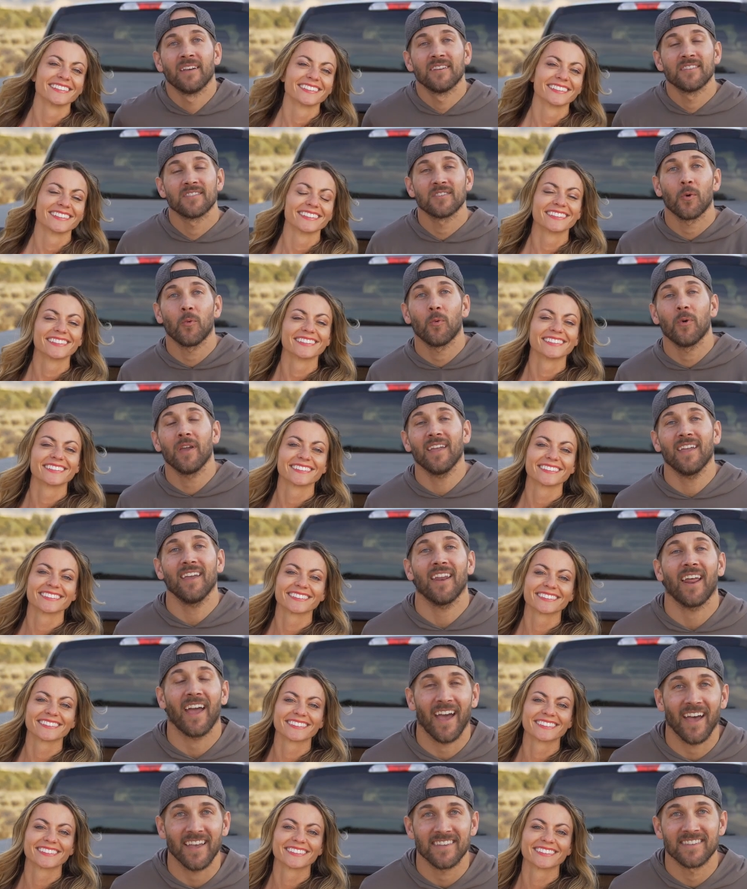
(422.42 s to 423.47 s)
Speaker 1: So we
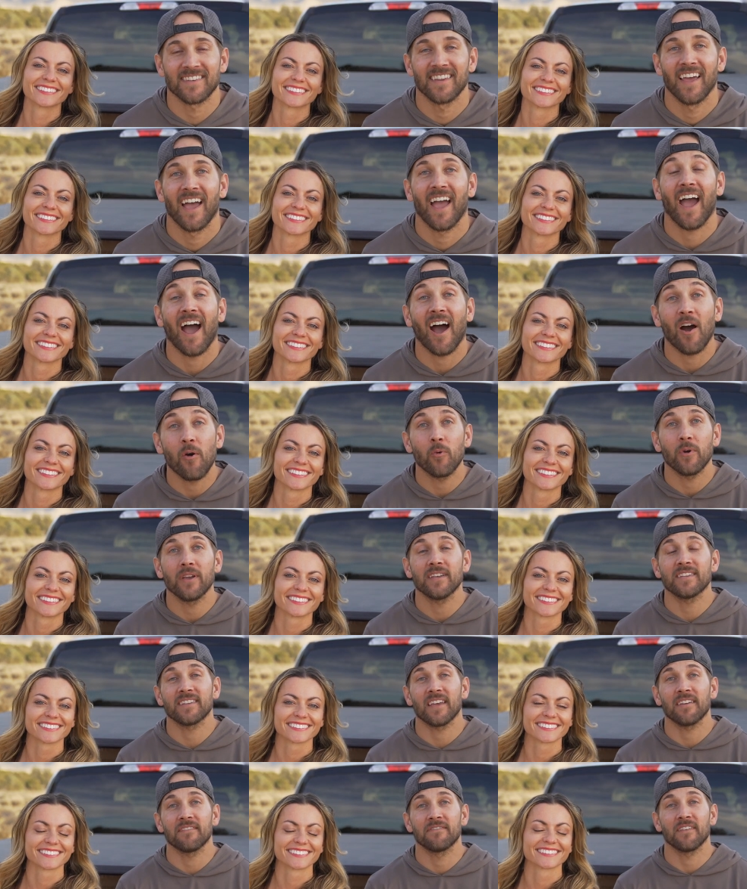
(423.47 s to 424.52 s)
get asked how
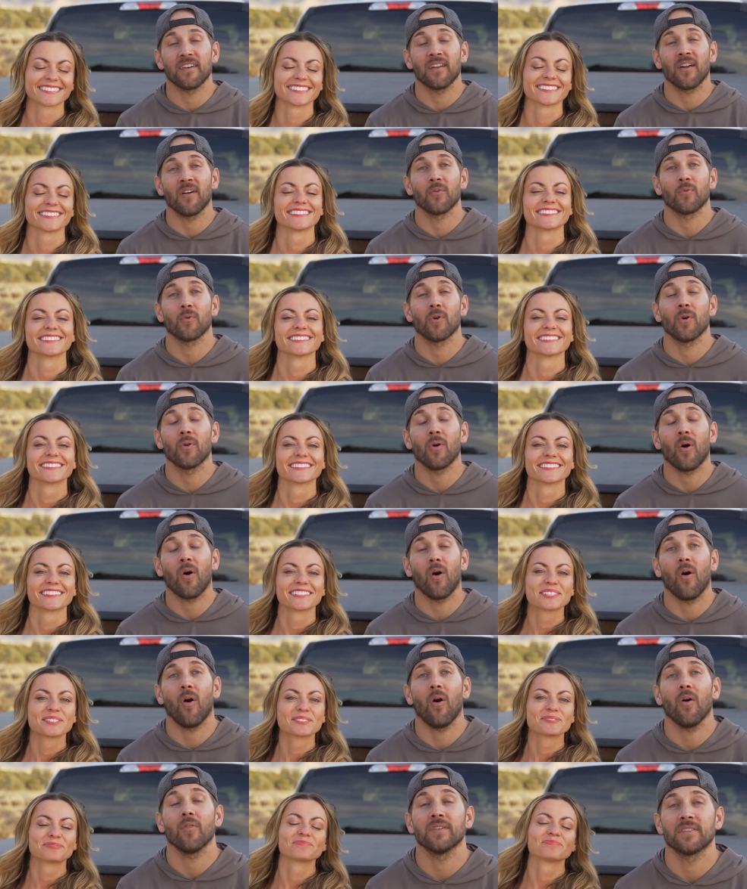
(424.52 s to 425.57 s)
we stay fit on the road
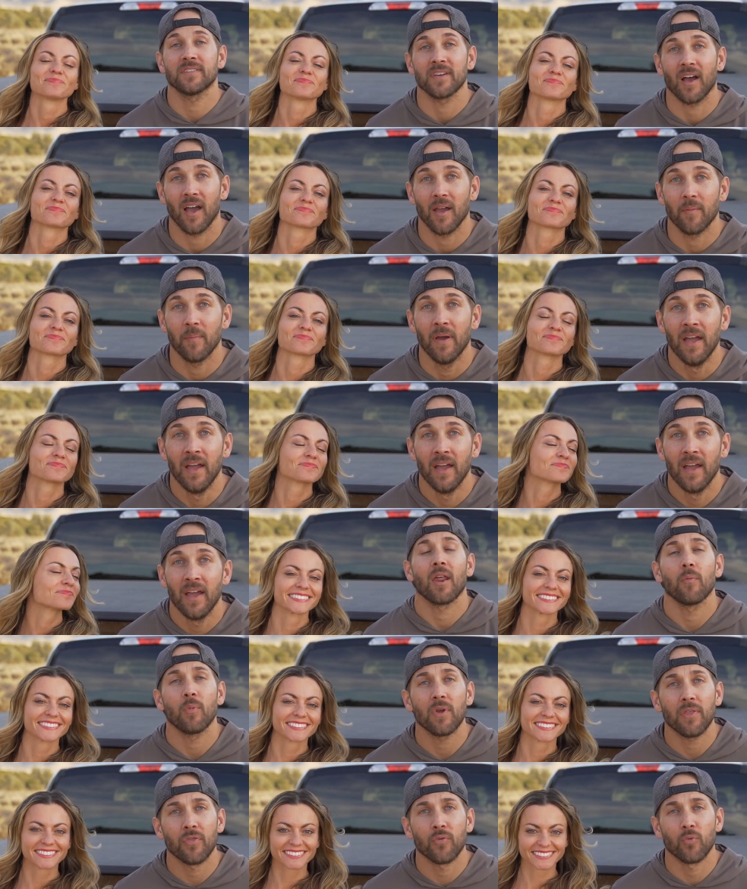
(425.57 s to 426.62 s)
all the time.
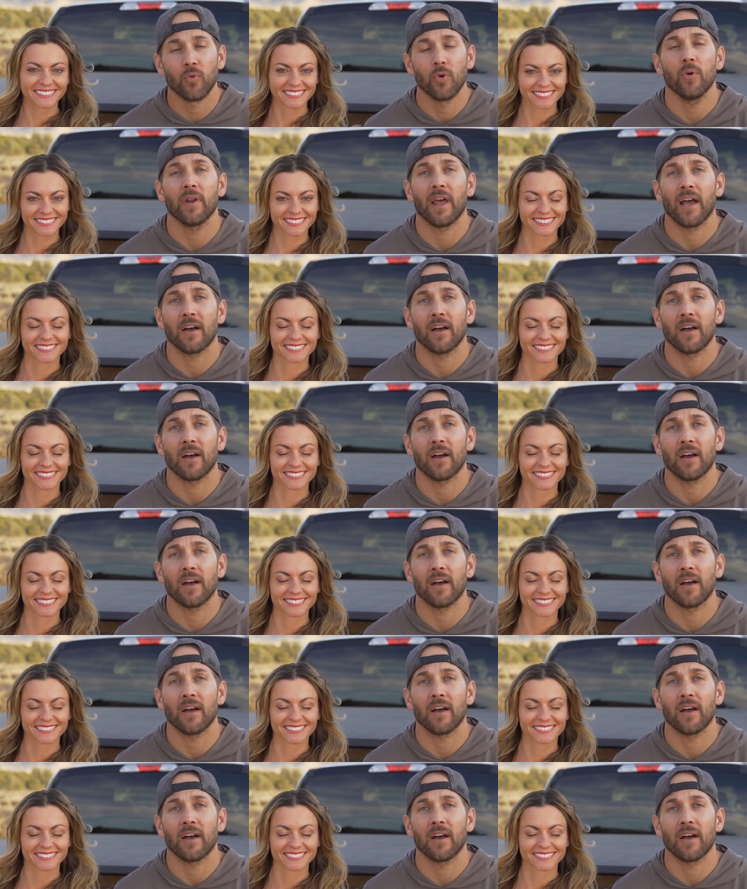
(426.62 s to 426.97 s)
And we threw it